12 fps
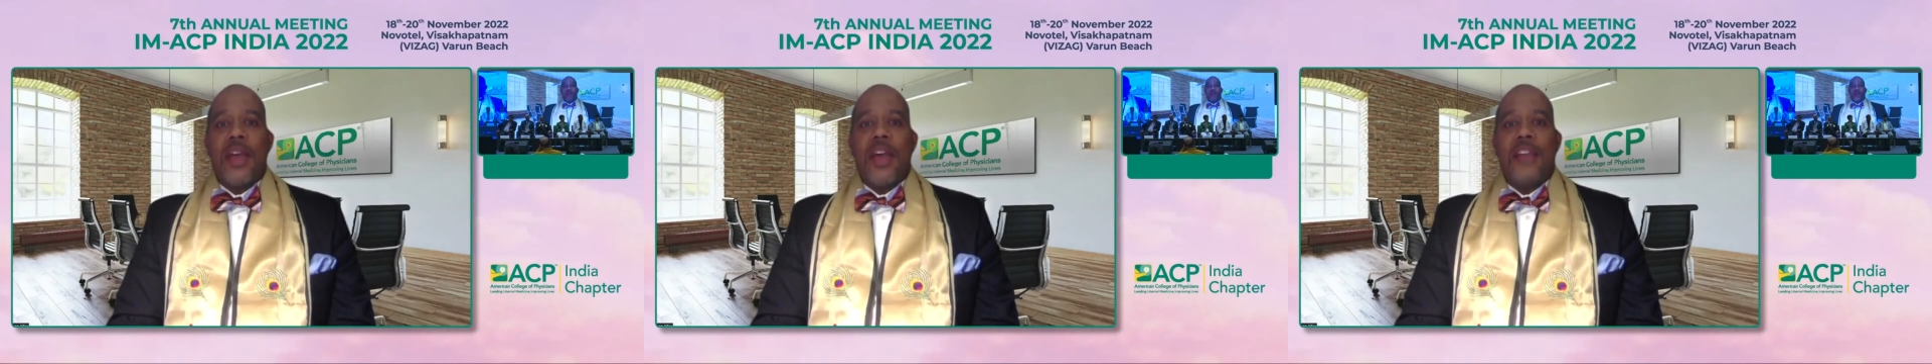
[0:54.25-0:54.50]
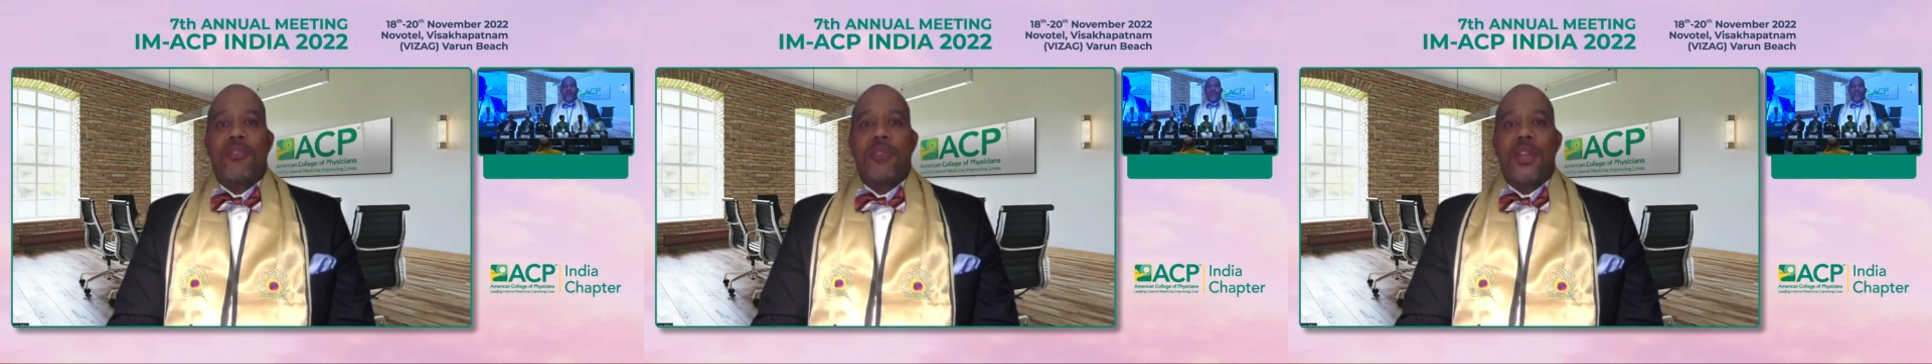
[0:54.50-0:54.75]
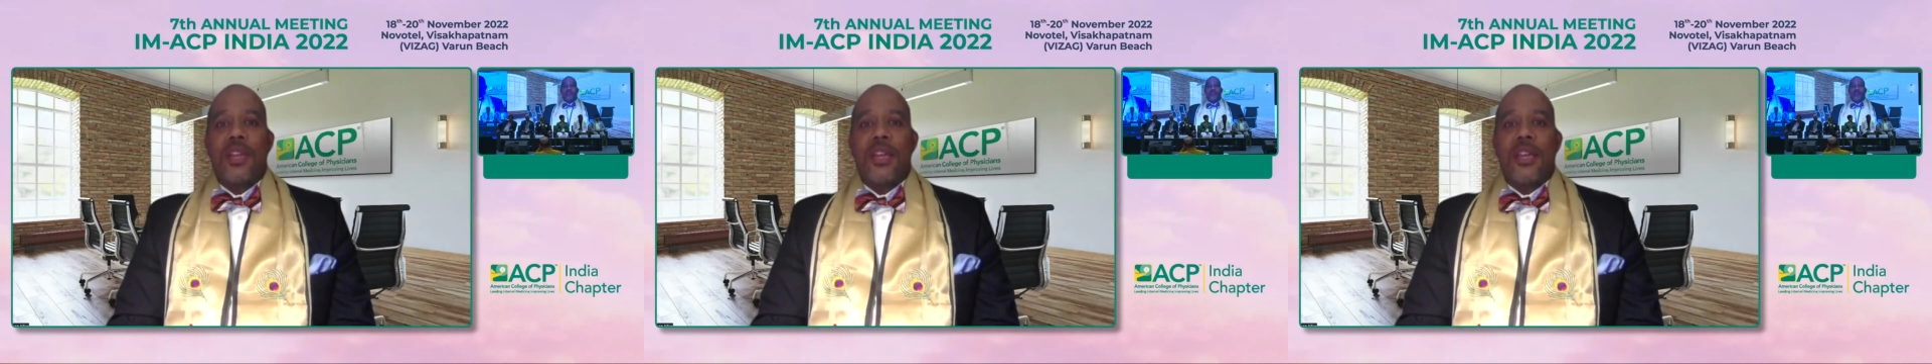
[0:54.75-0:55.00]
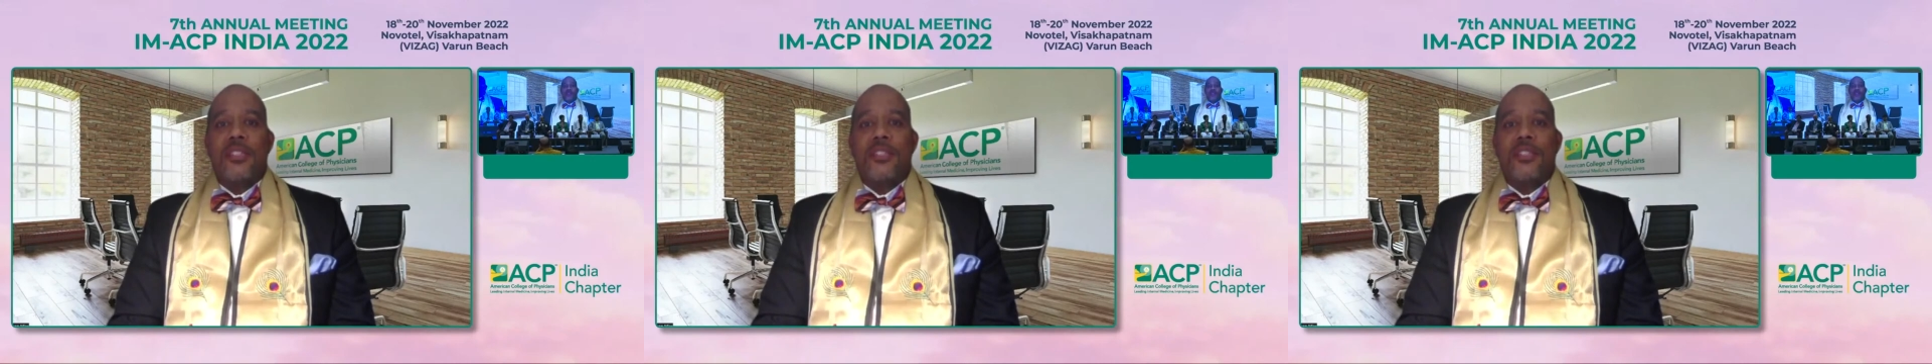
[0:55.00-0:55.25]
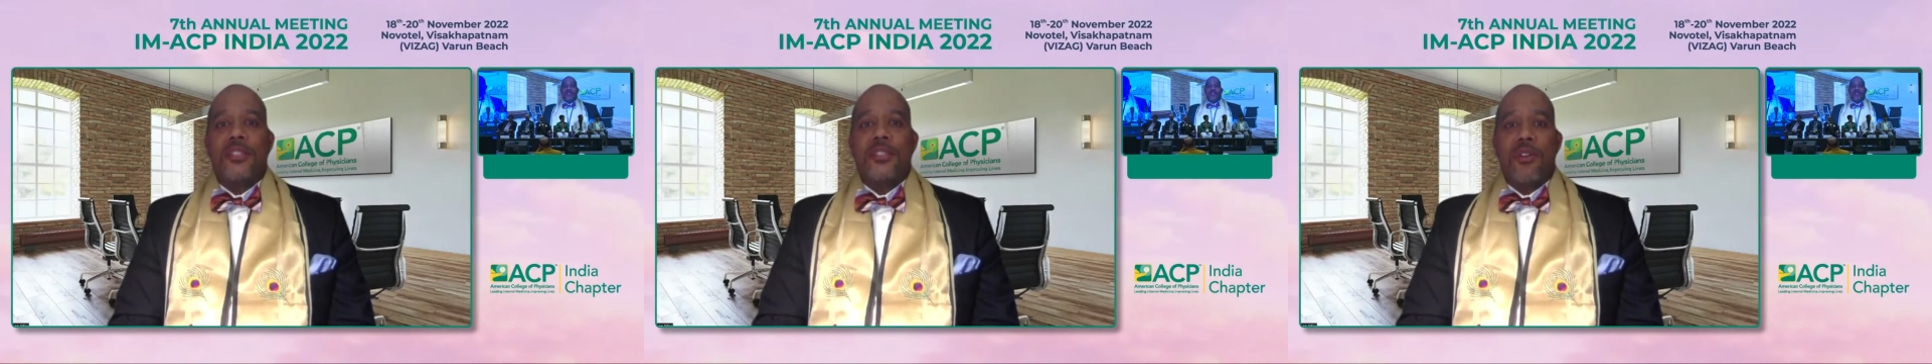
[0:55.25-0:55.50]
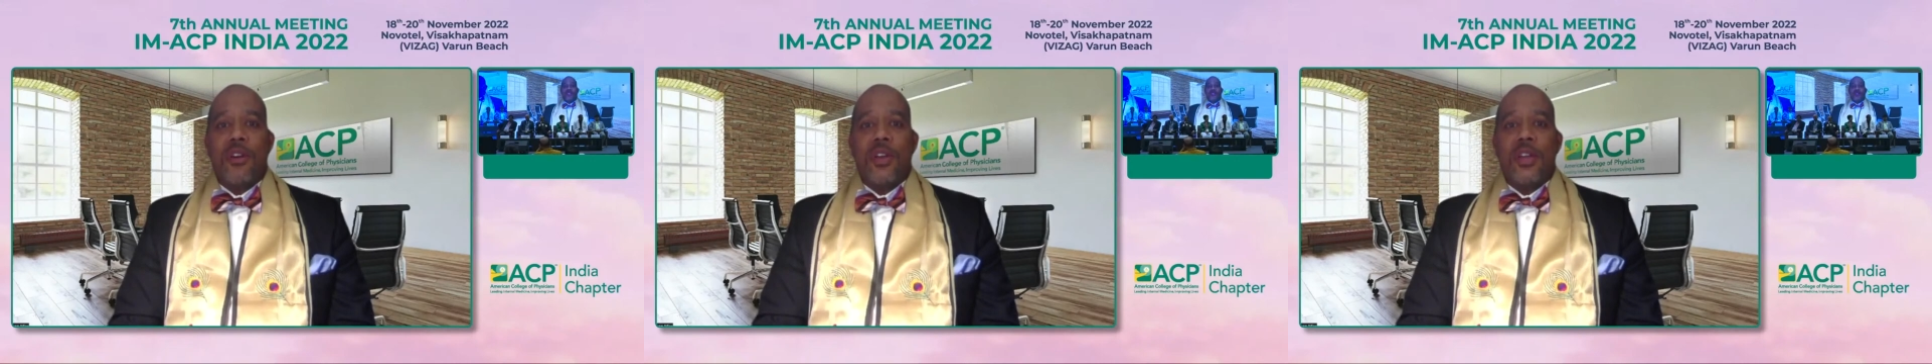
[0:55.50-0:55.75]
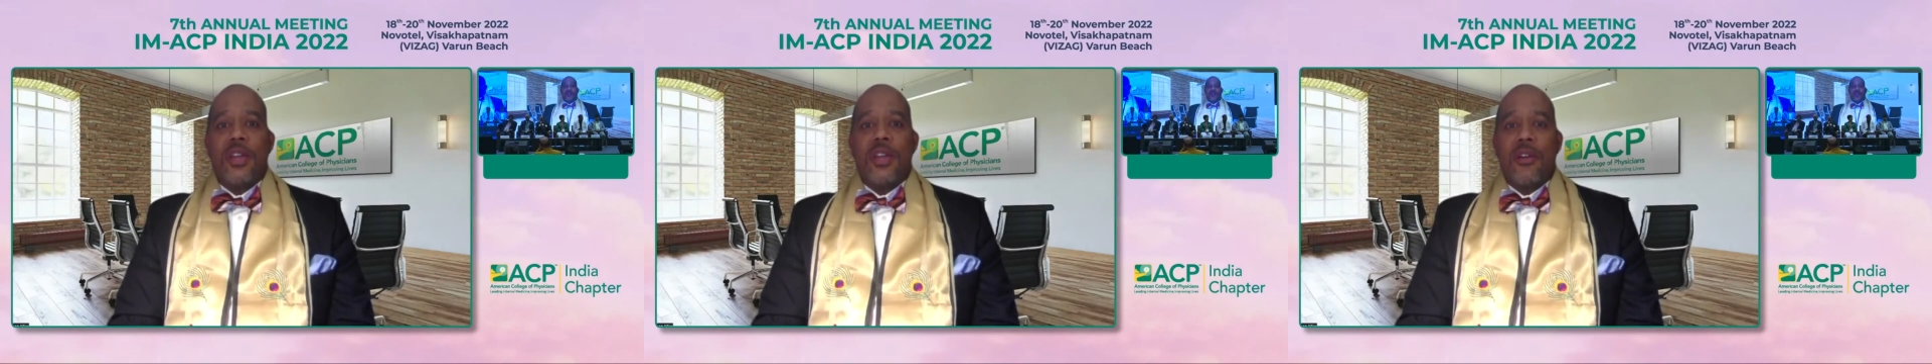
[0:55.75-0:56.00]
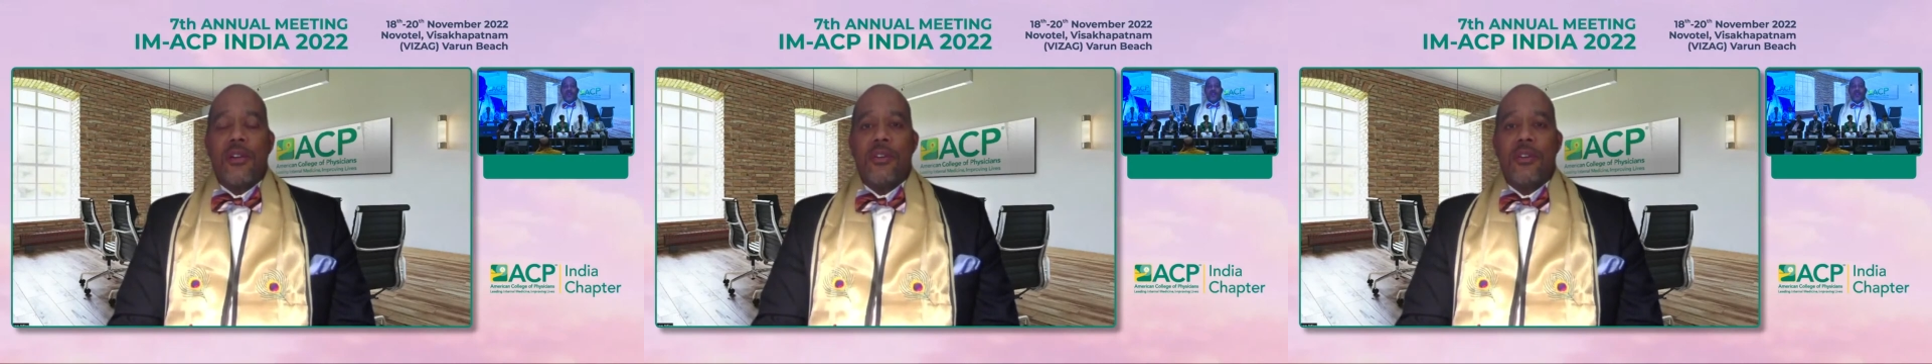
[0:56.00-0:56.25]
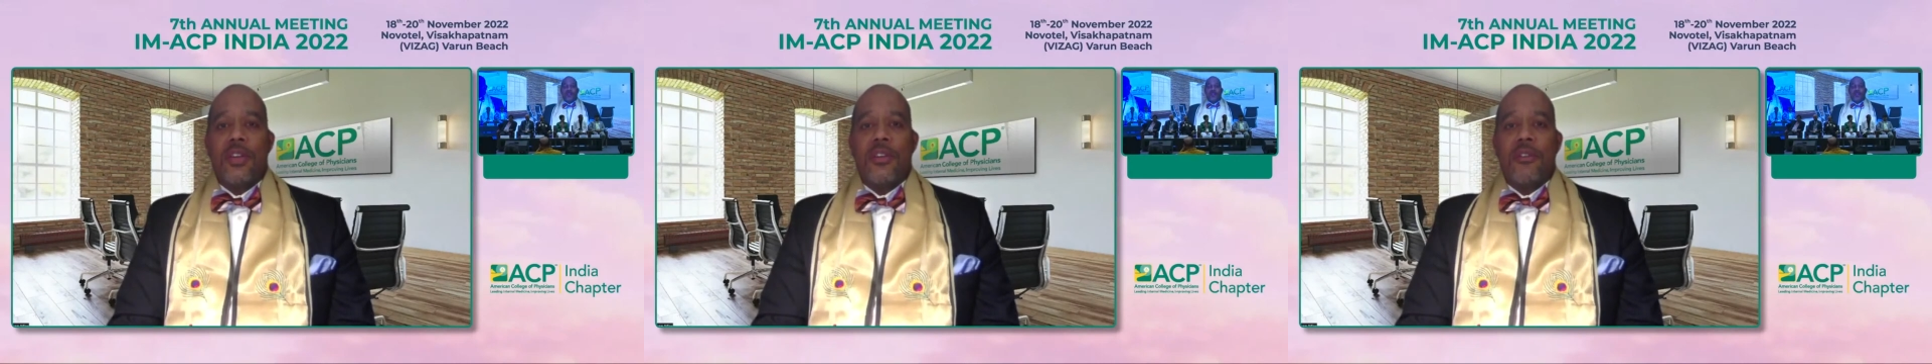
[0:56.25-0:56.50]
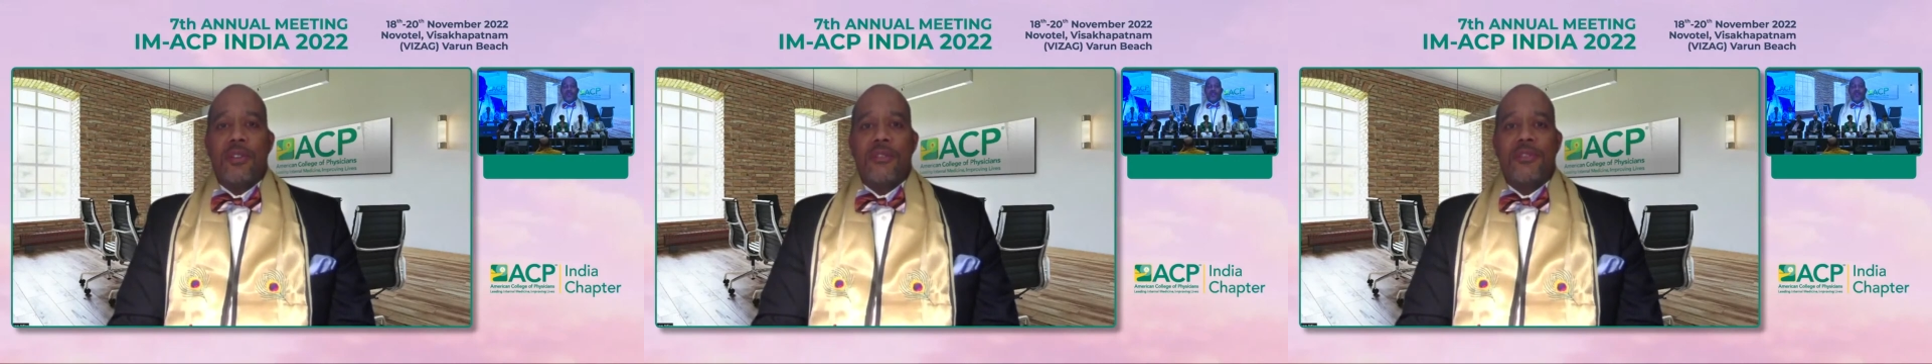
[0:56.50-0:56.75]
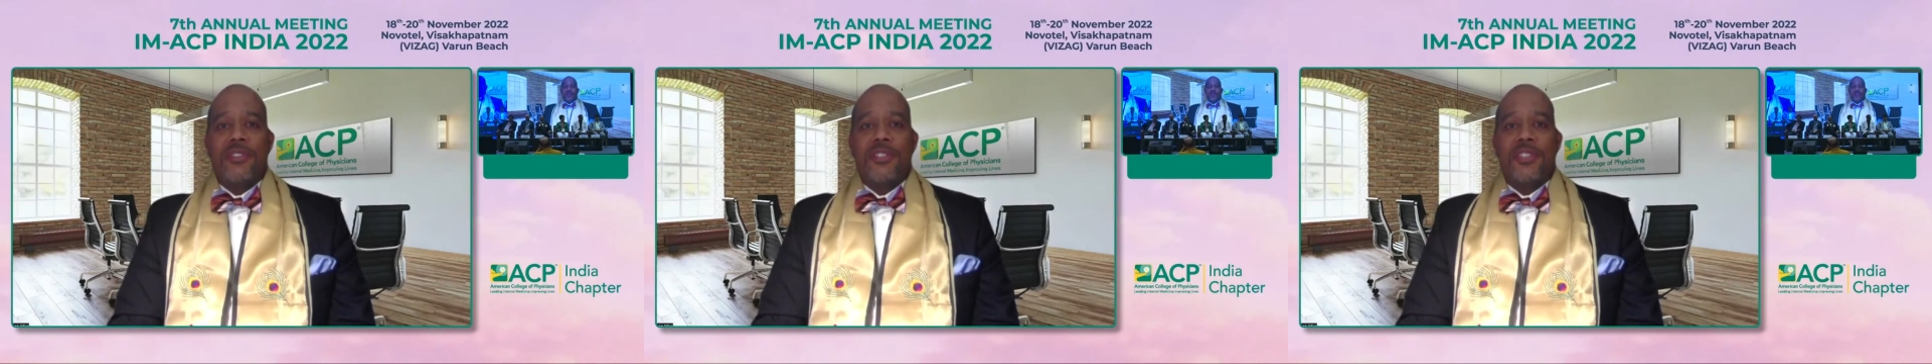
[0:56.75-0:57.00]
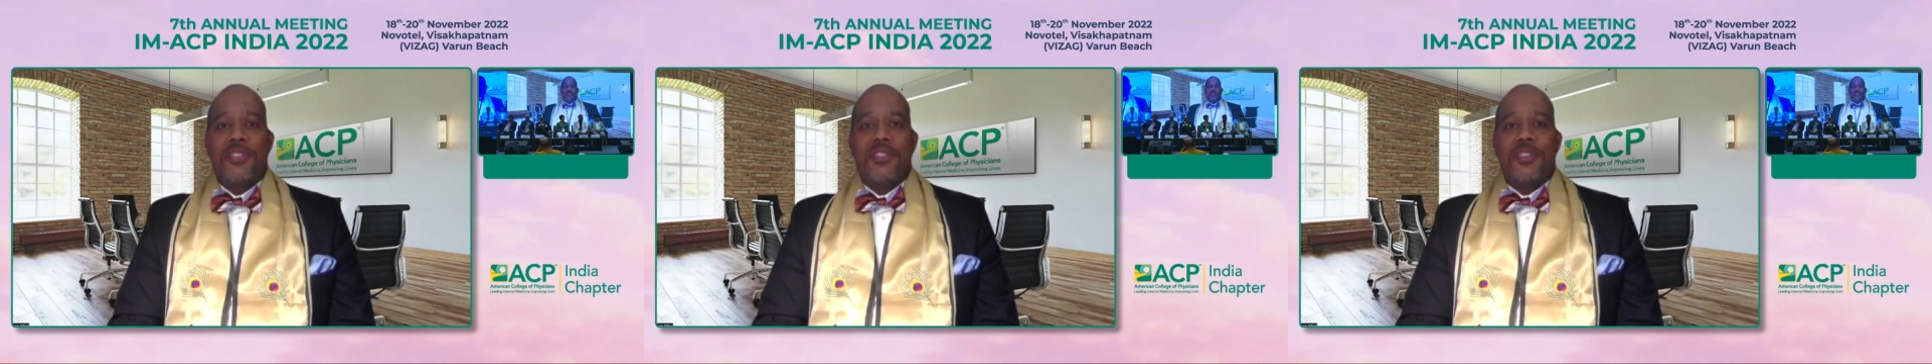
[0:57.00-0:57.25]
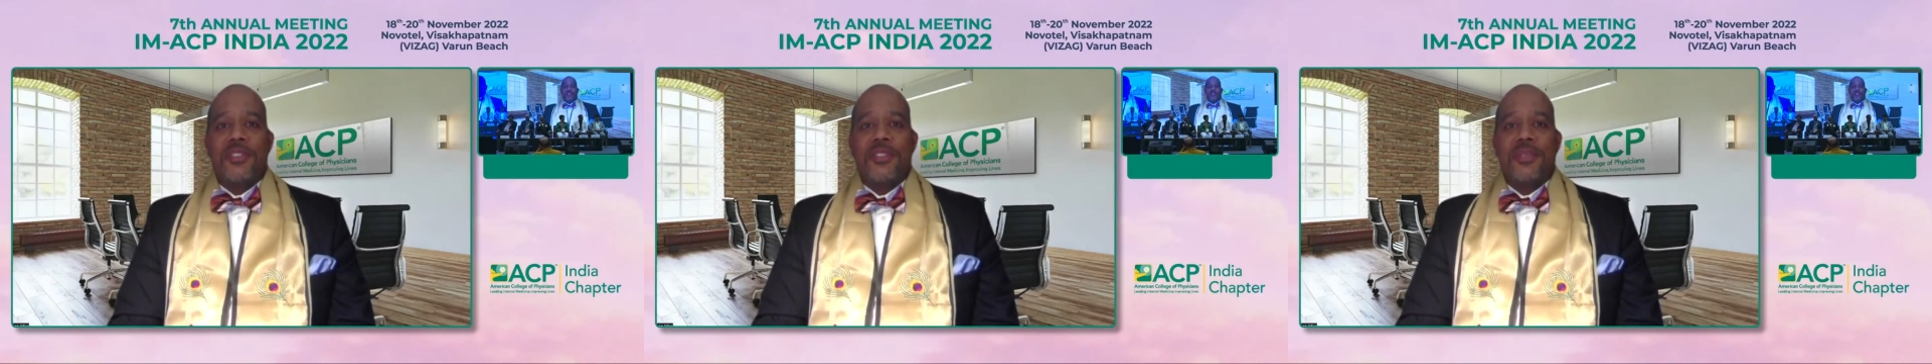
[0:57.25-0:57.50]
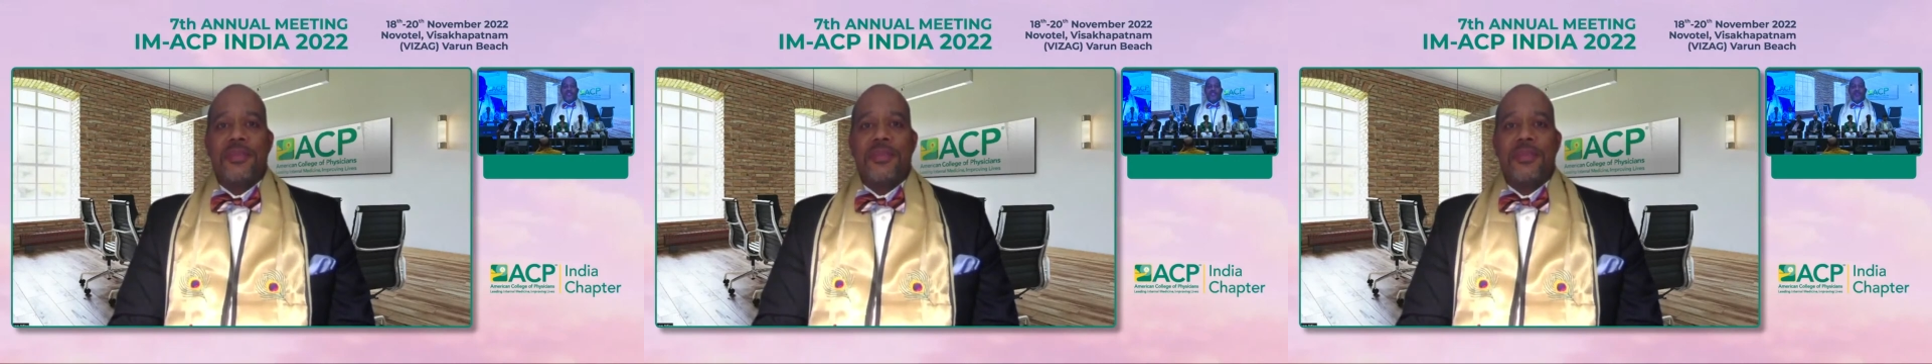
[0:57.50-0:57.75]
as it relates to targeting early career physicians.